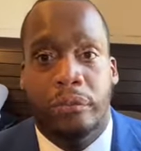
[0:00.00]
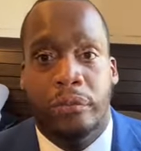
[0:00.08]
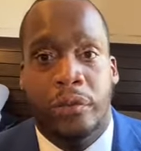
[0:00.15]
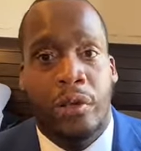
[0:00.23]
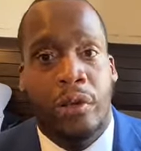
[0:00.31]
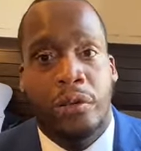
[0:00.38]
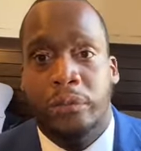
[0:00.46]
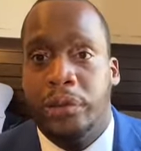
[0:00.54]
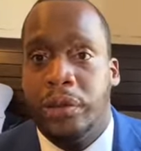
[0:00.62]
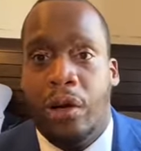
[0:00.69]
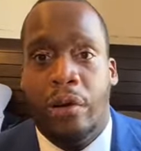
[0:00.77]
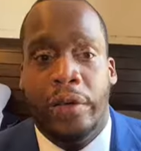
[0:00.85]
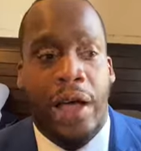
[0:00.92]
Girls, I'm
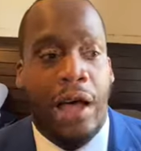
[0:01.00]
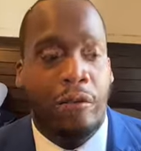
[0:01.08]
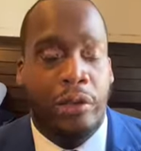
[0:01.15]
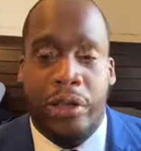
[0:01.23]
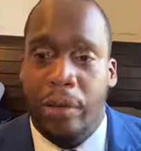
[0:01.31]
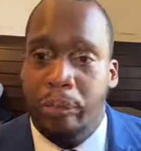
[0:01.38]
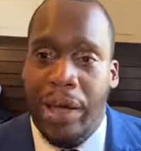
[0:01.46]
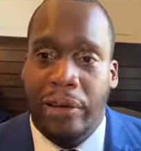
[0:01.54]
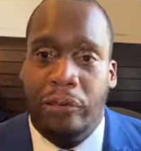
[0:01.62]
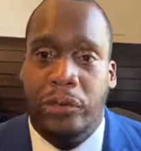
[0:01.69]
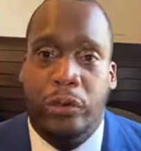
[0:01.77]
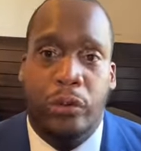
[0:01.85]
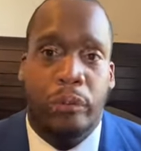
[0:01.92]
sorry, I would cut back
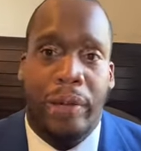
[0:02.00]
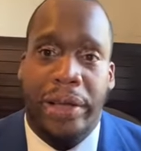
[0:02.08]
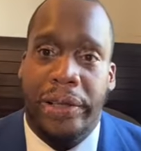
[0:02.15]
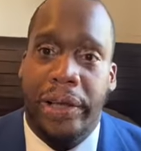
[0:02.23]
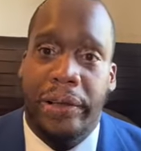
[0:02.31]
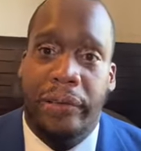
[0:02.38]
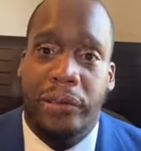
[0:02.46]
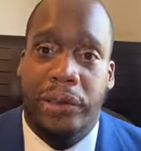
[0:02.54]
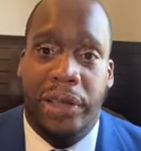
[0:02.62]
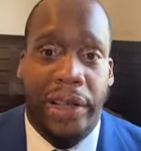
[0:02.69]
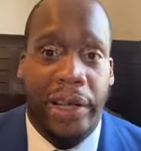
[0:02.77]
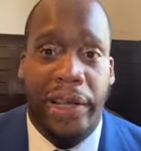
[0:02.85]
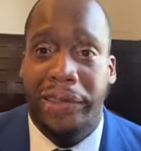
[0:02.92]
on doing my nails,
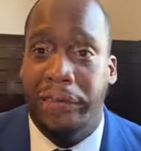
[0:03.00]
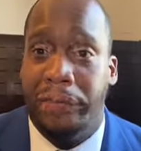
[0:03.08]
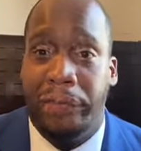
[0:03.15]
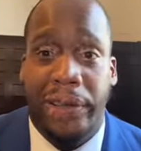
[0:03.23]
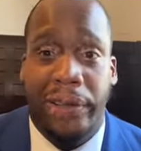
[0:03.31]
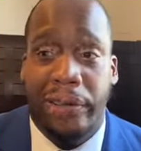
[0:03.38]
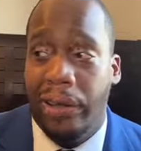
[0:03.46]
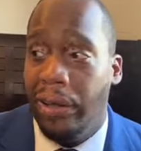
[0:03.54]
your hair and your feet.